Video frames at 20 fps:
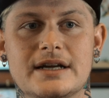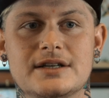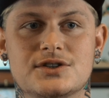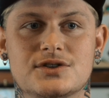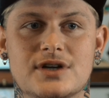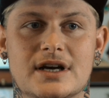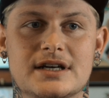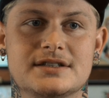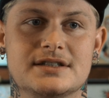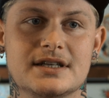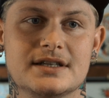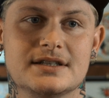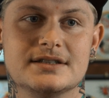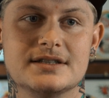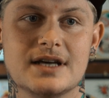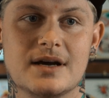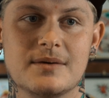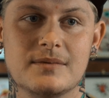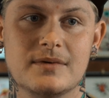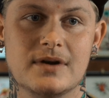Interested
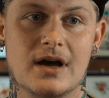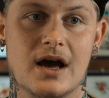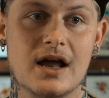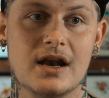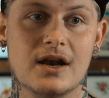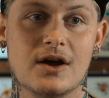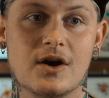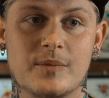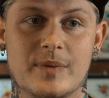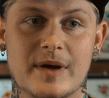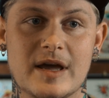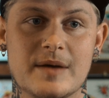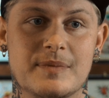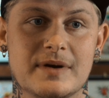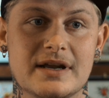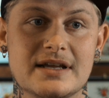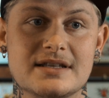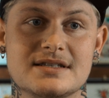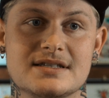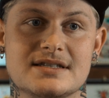a lot of
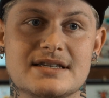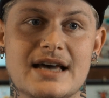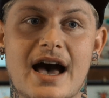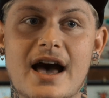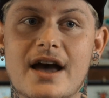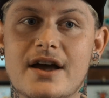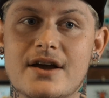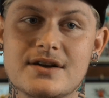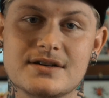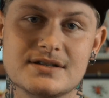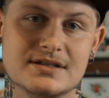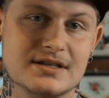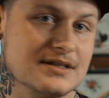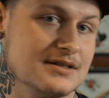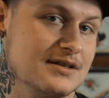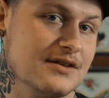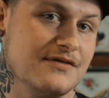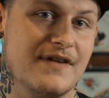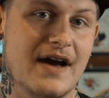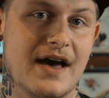people into tattoos
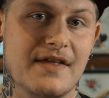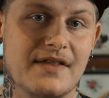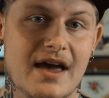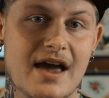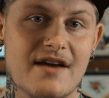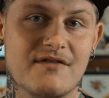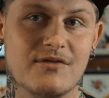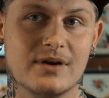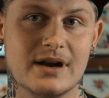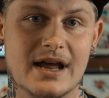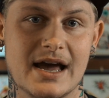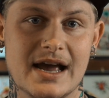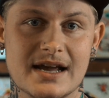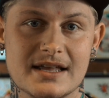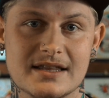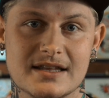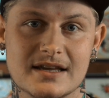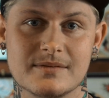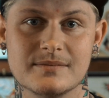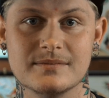is the fact that everyone
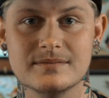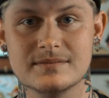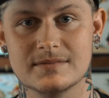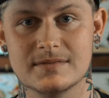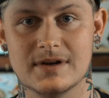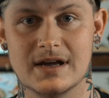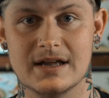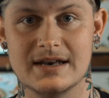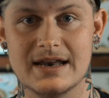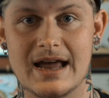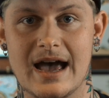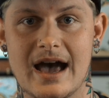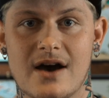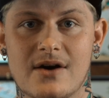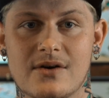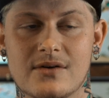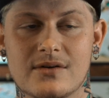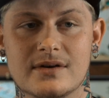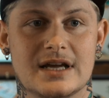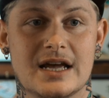hated them, and
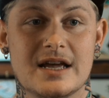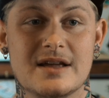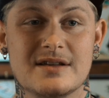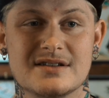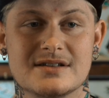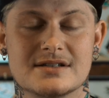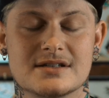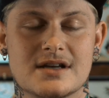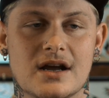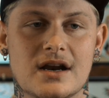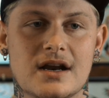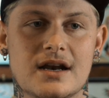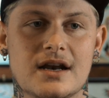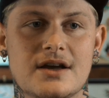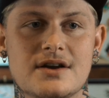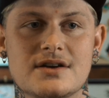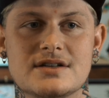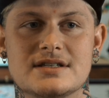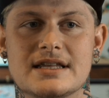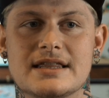now it's kind of
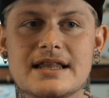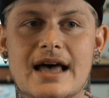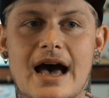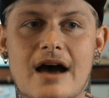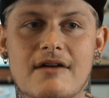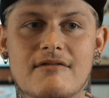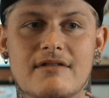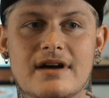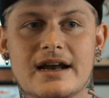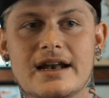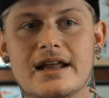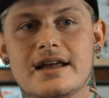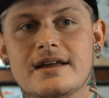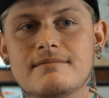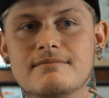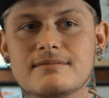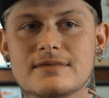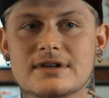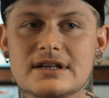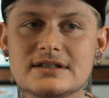losing that
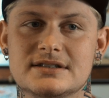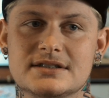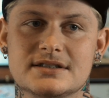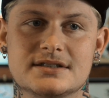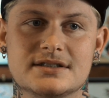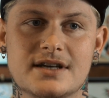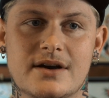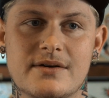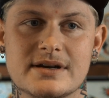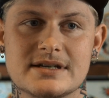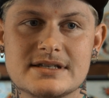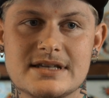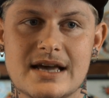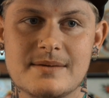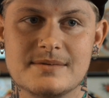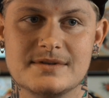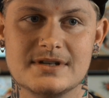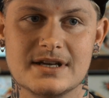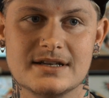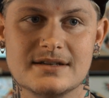really because it's so
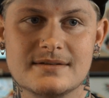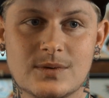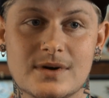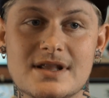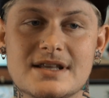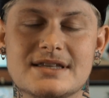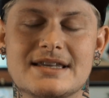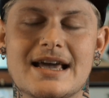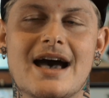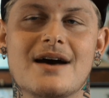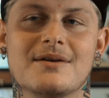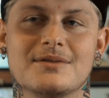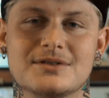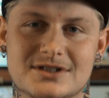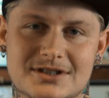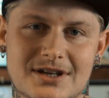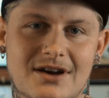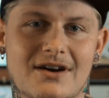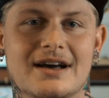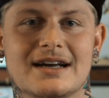accepted. It's one of the
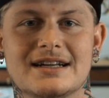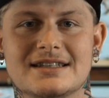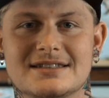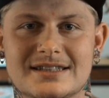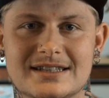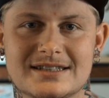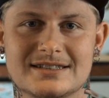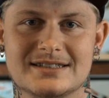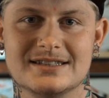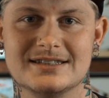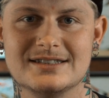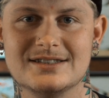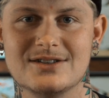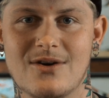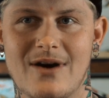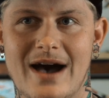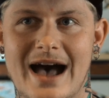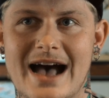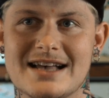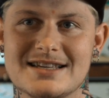downsides is it's
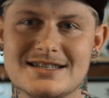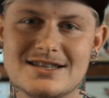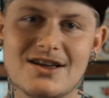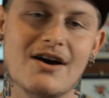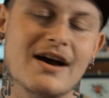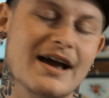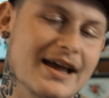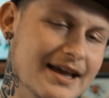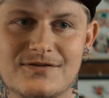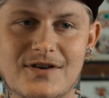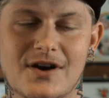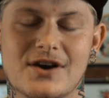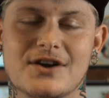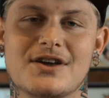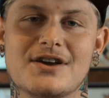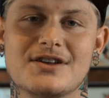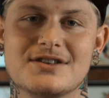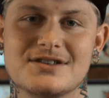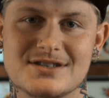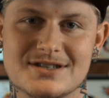not as
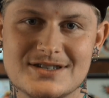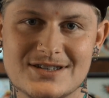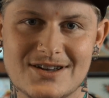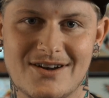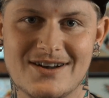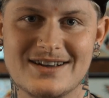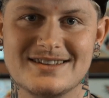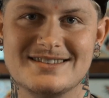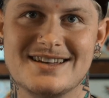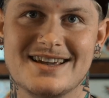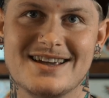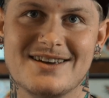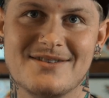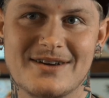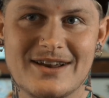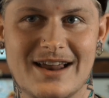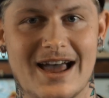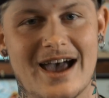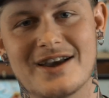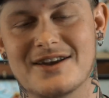fuck you to society.
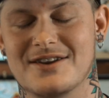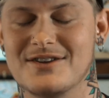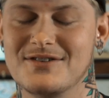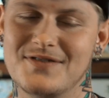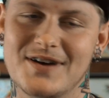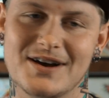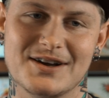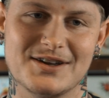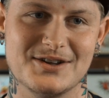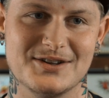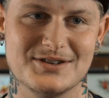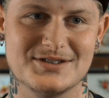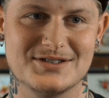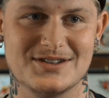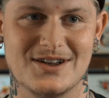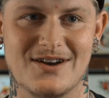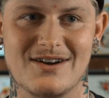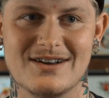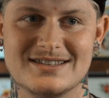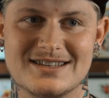How can you fuck you to
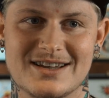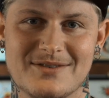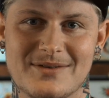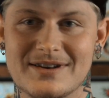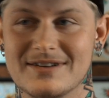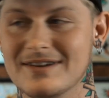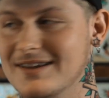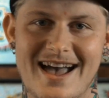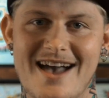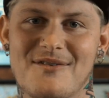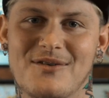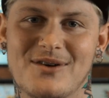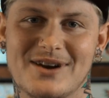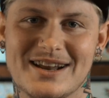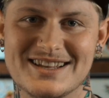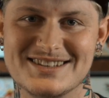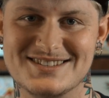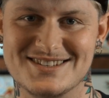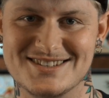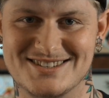society when everyone
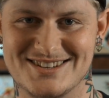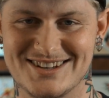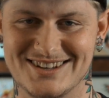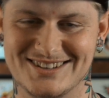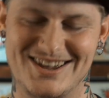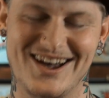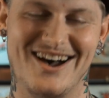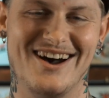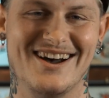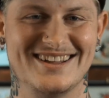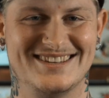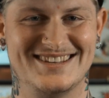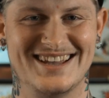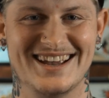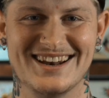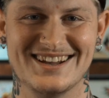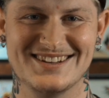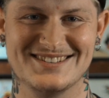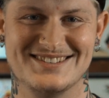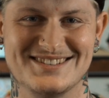in
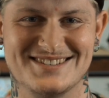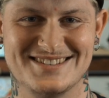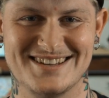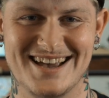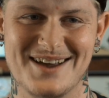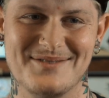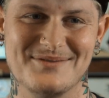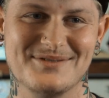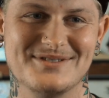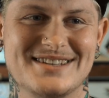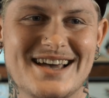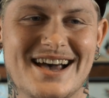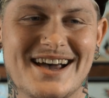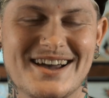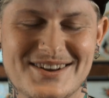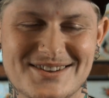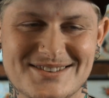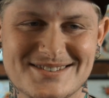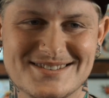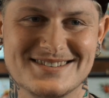society looks the same with
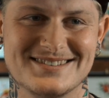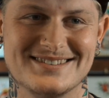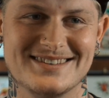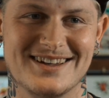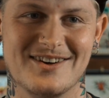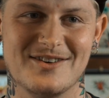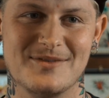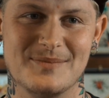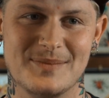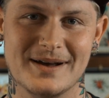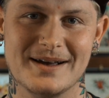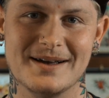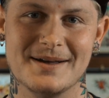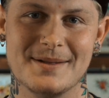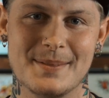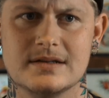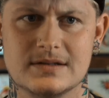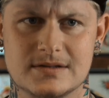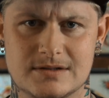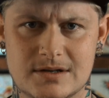tattoos and stuff?
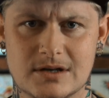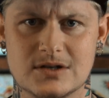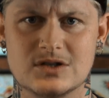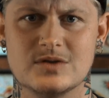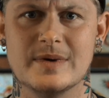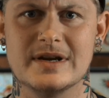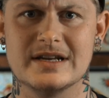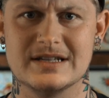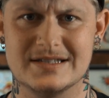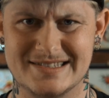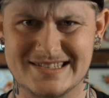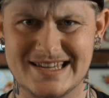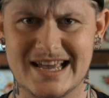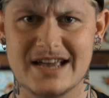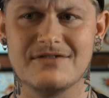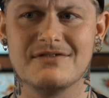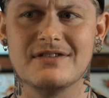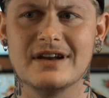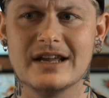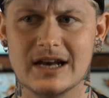But social media's
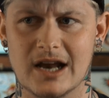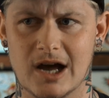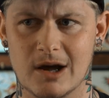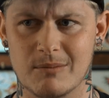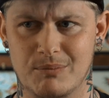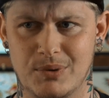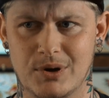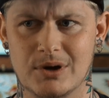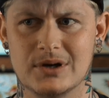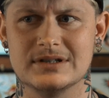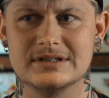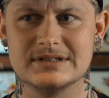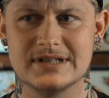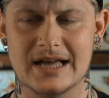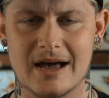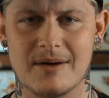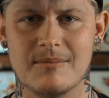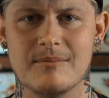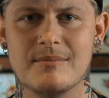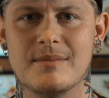definitely pushed
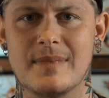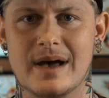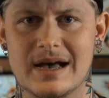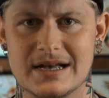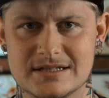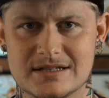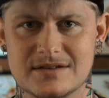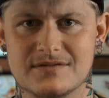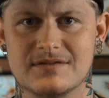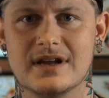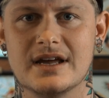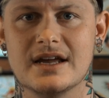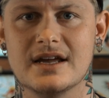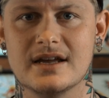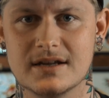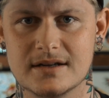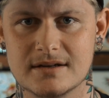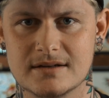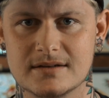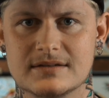that massively,
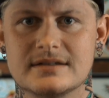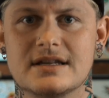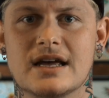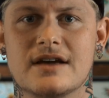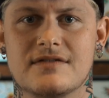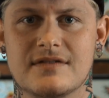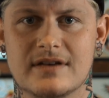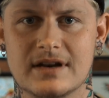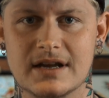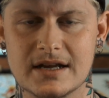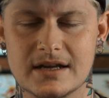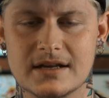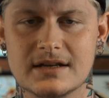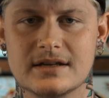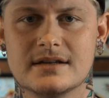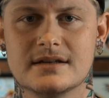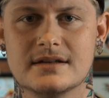definitely.